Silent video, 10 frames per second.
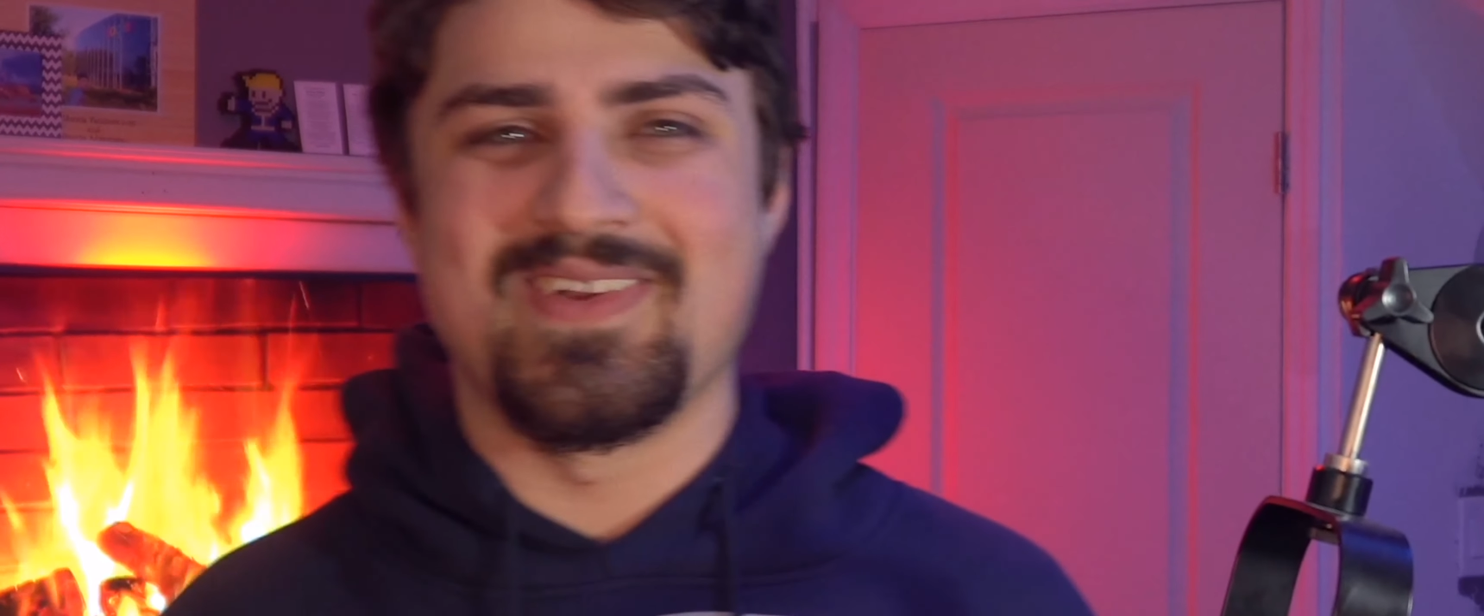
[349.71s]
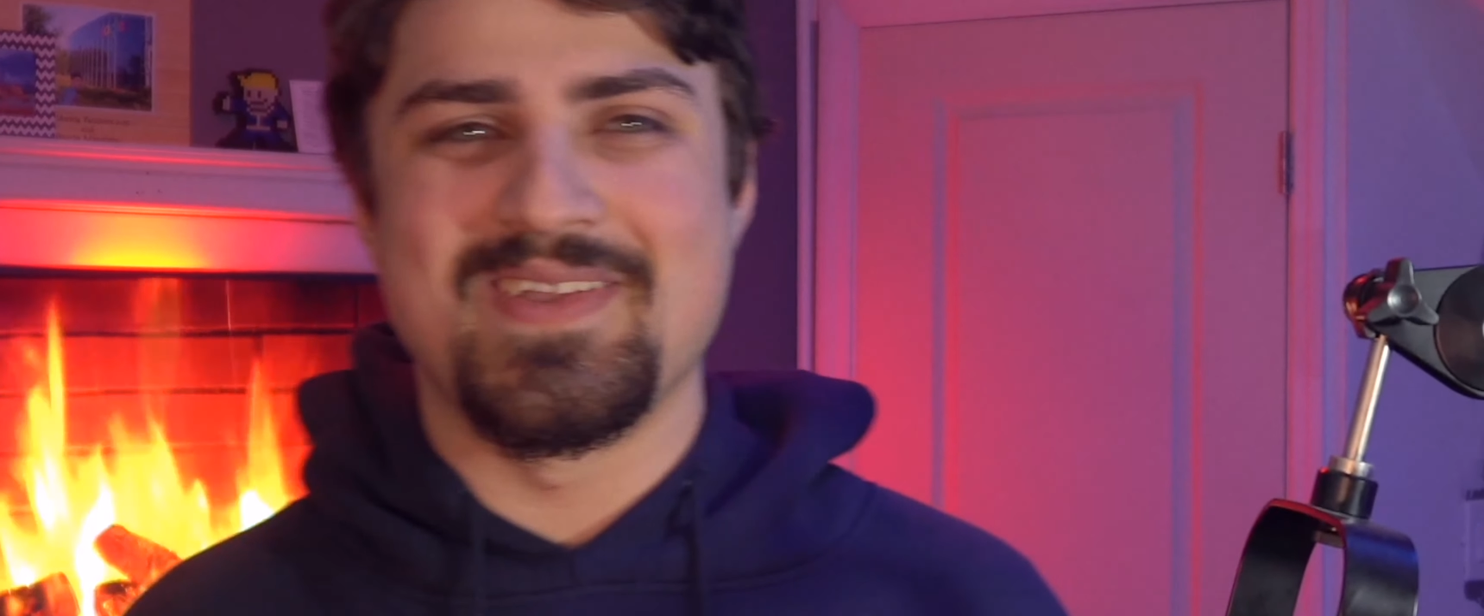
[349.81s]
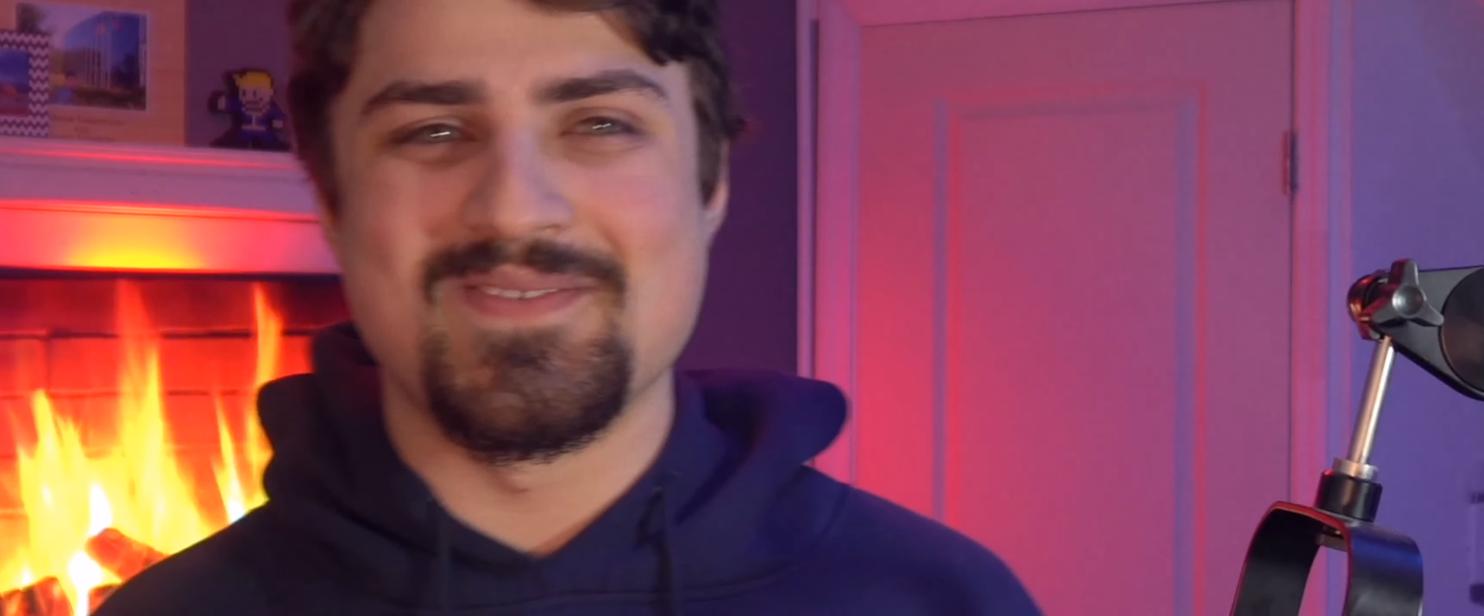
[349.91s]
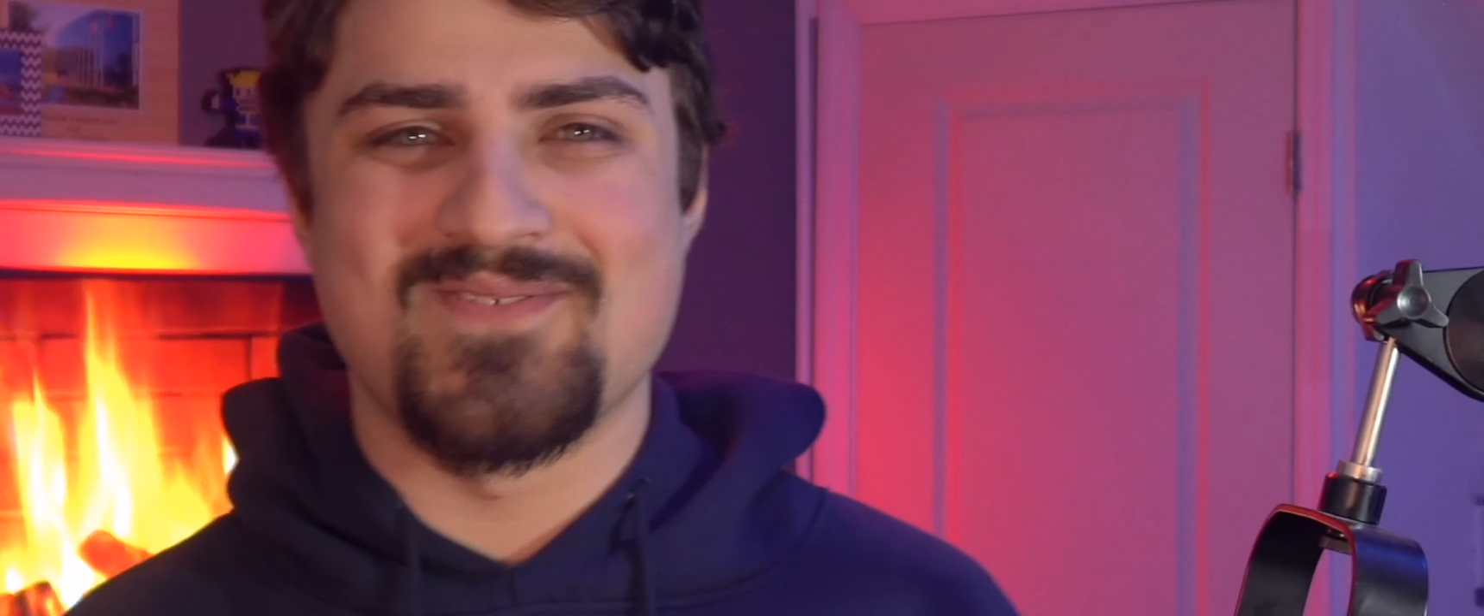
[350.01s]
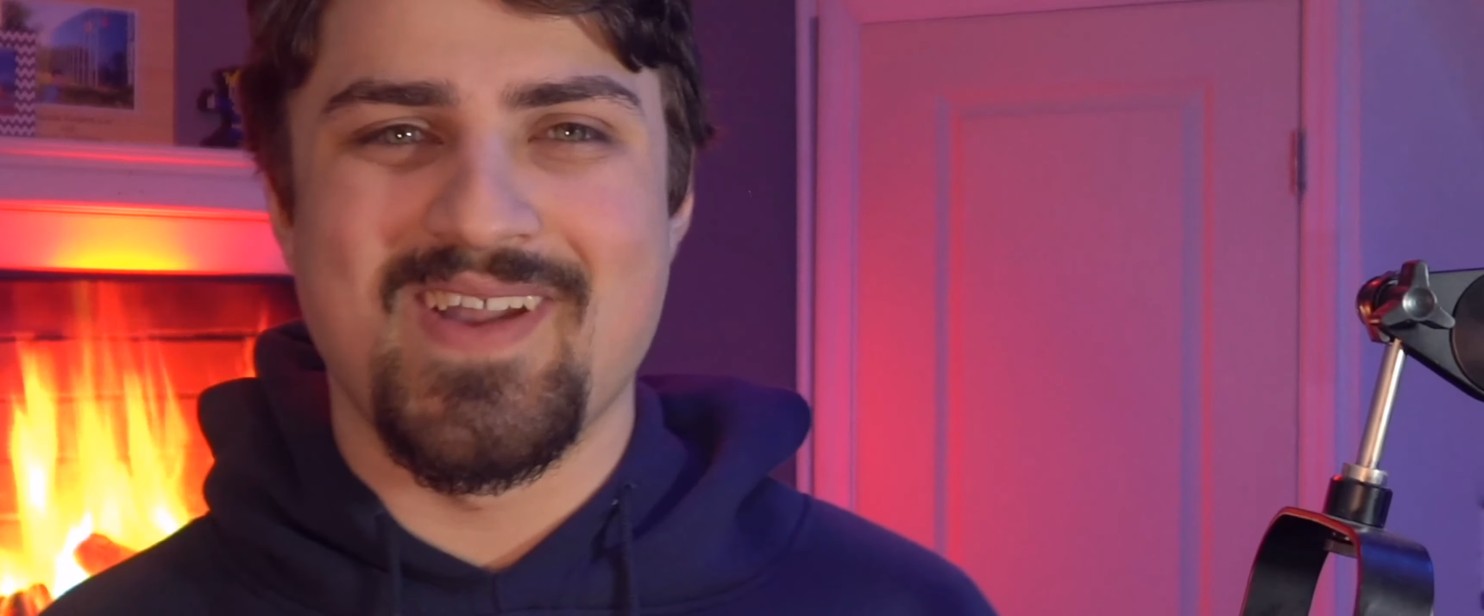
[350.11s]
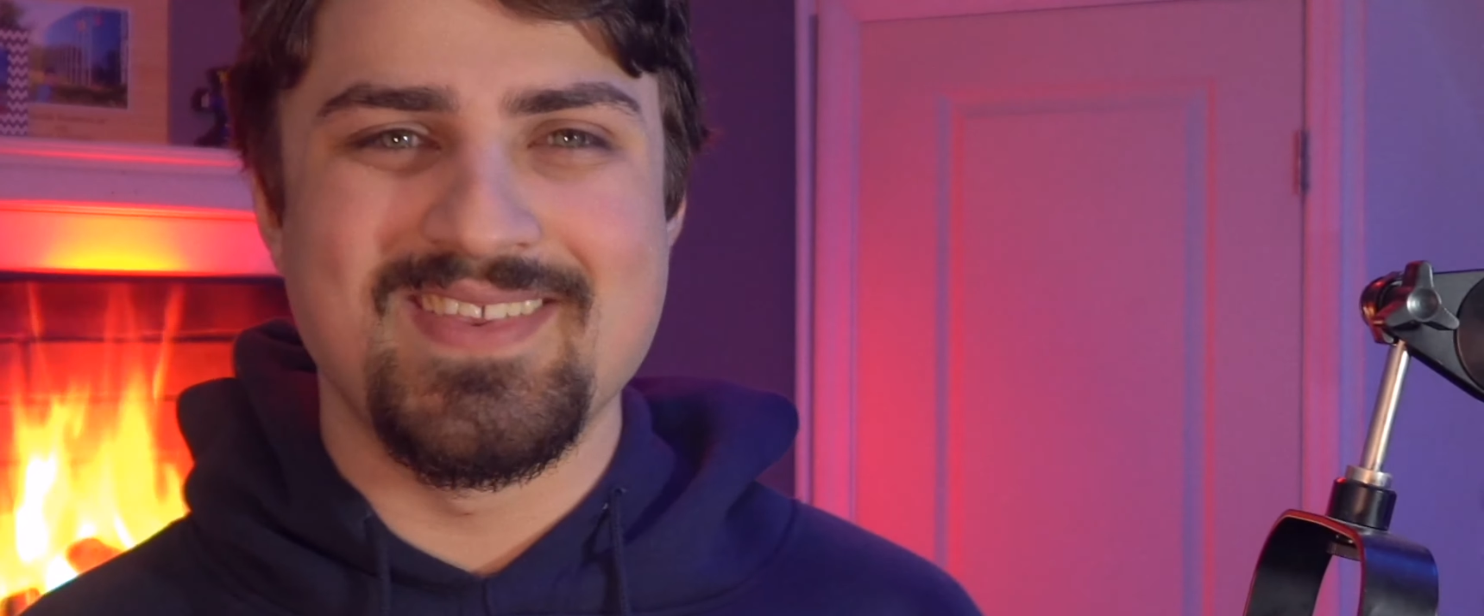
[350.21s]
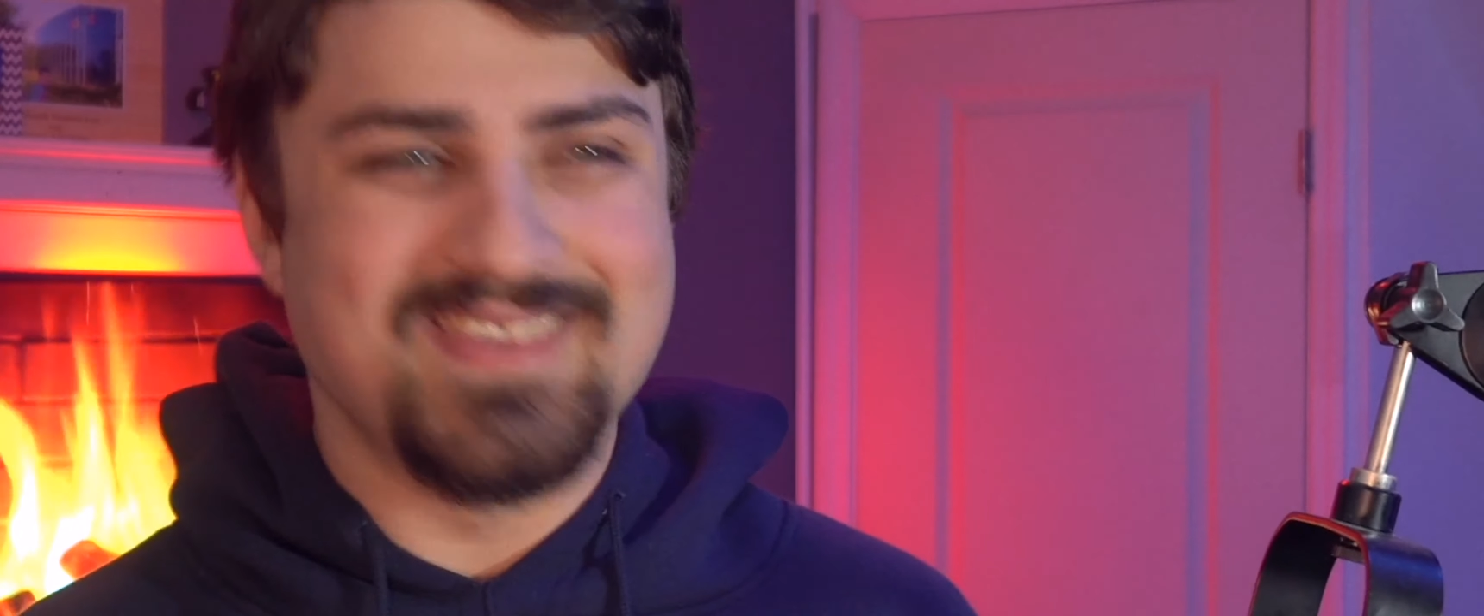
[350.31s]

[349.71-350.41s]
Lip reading: idiot friends,